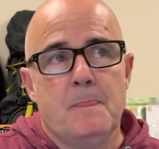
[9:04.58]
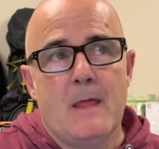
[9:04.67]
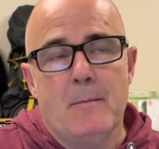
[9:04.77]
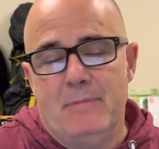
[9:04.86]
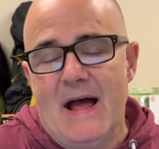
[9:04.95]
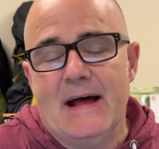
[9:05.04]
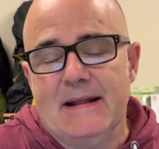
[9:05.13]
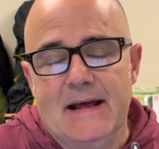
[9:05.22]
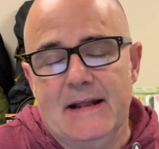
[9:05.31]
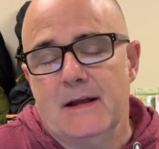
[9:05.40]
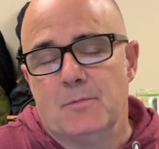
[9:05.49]
a bad
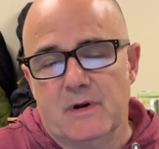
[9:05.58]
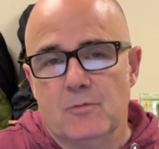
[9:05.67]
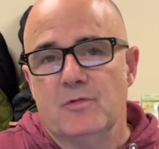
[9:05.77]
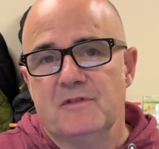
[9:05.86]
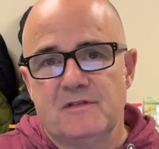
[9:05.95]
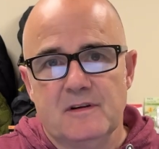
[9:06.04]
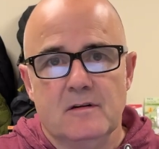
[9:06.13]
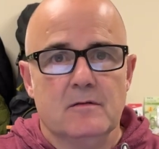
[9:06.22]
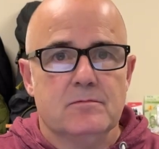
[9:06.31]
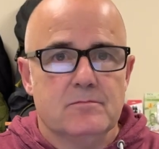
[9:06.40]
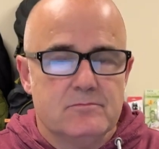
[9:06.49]
headache, but it was
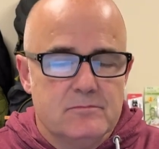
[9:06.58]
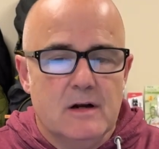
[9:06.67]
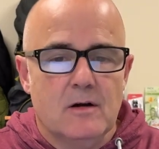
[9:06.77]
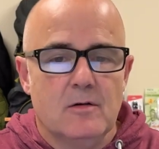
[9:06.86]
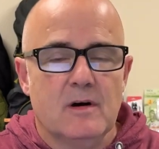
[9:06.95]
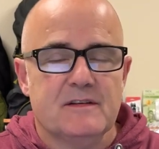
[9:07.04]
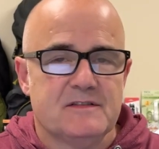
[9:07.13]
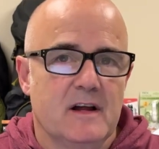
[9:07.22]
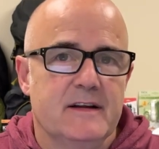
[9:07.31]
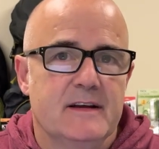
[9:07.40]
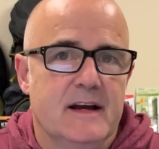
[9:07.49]
still, a
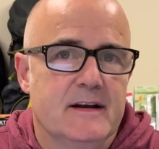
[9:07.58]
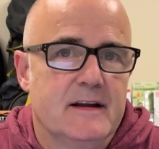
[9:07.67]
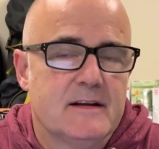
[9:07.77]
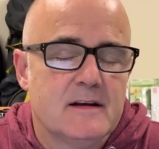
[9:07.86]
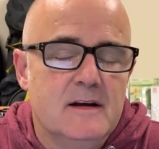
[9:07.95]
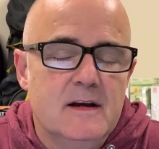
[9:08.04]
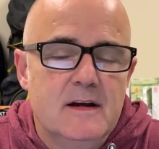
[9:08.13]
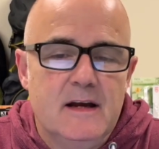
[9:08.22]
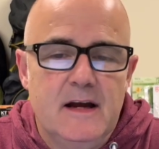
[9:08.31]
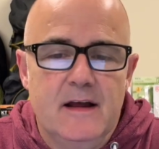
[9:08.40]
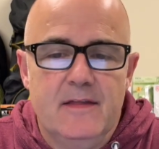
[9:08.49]
slight headache.
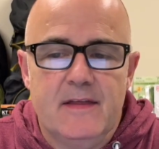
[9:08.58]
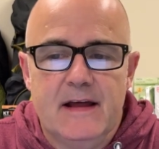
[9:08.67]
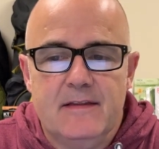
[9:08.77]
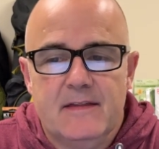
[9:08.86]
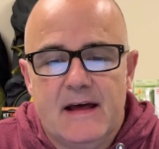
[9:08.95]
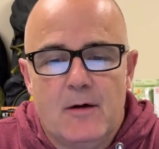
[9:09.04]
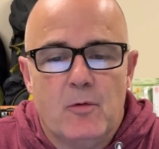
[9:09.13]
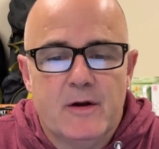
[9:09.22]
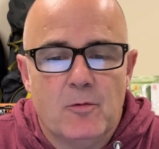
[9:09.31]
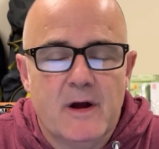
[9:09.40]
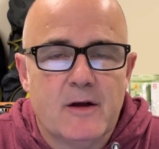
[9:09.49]
And then that went
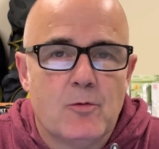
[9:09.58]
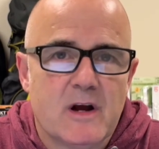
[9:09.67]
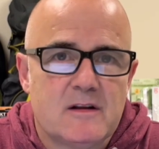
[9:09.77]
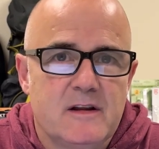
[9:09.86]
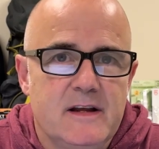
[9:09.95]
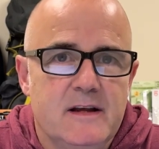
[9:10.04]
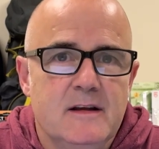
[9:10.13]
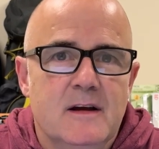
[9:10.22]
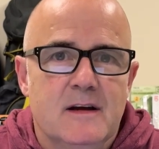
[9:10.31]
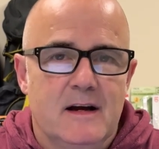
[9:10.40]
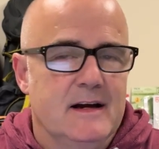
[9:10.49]
away quickly.
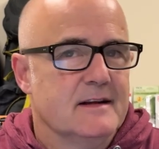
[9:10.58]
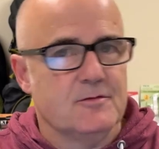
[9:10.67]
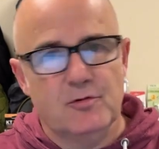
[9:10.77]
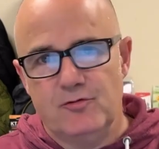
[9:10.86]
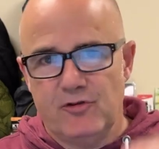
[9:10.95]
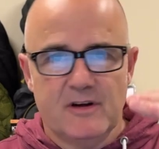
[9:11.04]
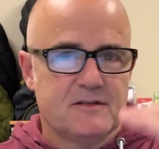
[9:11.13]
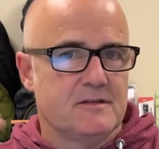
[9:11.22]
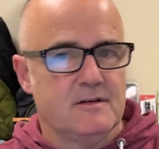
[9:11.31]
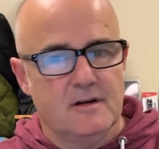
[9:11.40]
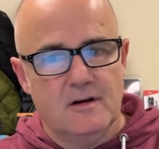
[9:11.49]
I had to
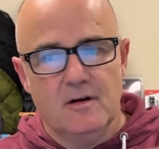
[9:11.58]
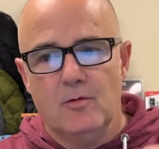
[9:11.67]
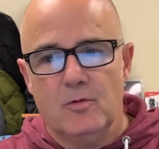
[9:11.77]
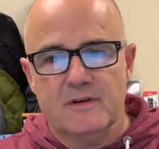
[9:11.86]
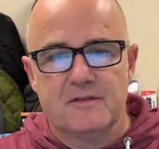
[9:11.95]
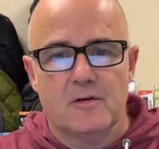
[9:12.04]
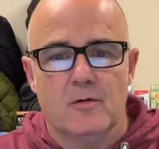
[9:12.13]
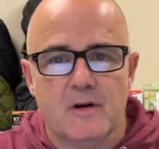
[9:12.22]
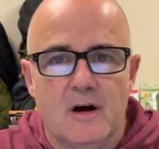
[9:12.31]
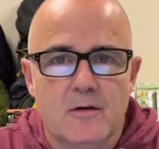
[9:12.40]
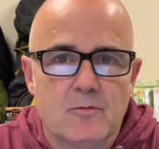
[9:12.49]
adjust, what's going
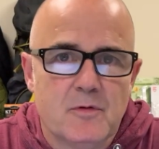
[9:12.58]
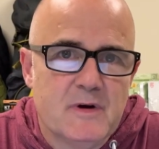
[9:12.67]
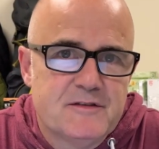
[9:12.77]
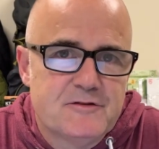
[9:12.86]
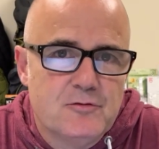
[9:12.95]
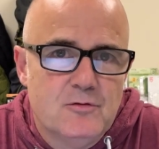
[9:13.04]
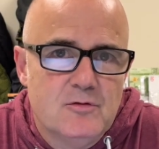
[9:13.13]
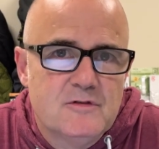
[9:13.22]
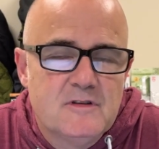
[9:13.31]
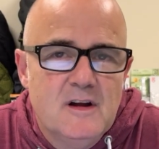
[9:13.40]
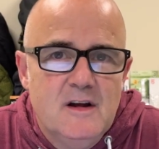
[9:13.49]
on with my
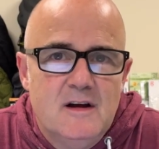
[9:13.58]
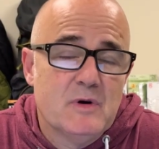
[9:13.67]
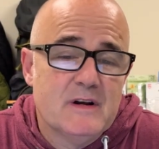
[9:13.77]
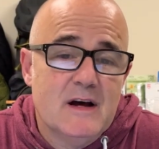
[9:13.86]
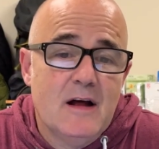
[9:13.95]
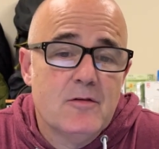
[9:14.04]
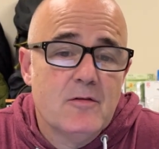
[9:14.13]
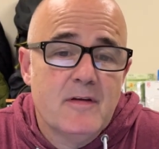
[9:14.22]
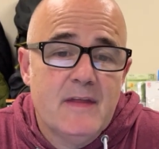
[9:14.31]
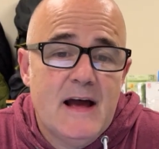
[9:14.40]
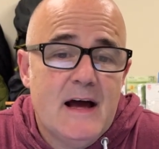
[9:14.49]
stools. But other
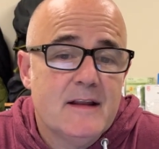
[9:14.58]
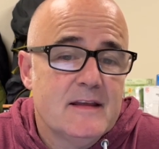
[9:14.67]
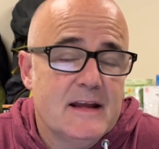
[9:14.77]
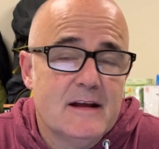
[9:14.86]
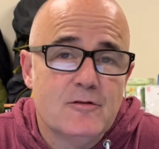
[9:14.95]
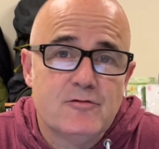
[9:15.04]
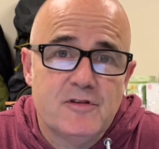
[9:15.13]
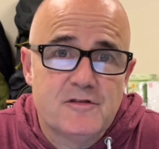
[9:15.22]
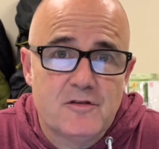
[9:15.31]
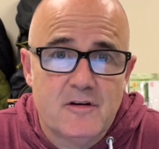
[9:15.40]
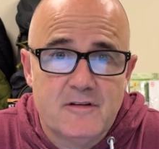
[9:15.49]
than that, the energy
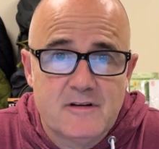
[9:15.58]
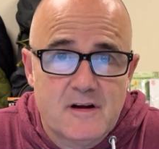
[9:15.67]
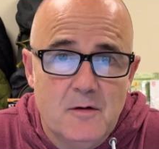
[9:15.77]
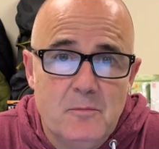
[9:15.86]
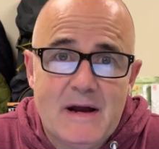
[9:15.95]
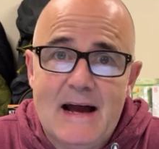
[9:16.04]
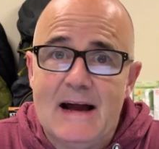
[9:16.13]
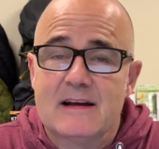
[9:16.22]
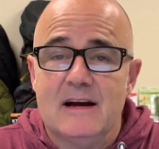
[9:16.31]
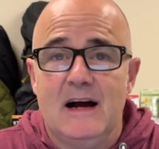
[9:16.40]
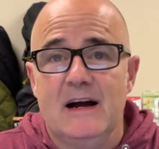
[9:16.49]
started to come
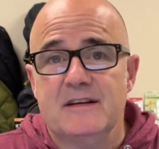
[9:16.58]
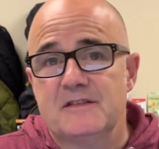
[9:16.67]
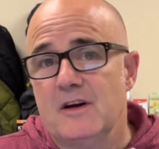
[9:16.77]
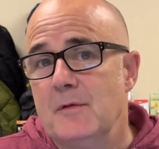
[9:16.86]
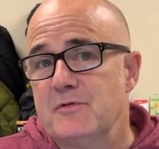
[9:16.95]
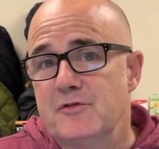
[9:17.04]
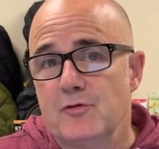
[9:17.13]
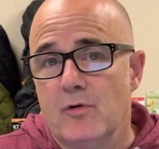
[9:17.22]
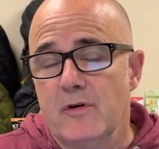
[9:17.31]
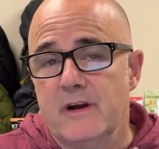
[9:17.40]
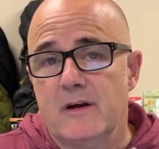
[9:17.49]
back. I stopped
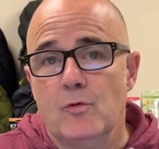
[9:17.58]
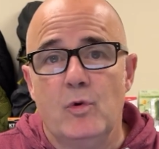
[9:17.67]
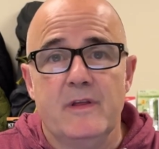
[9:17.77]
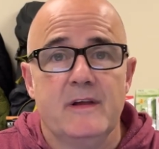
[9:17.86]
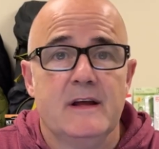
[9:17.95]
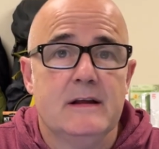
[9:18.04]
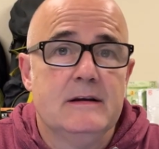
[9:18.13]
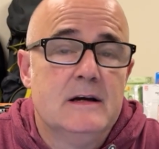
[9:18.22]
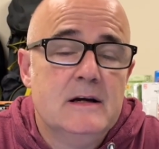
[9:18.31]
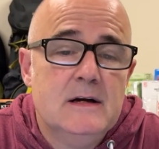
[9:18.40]
snoring within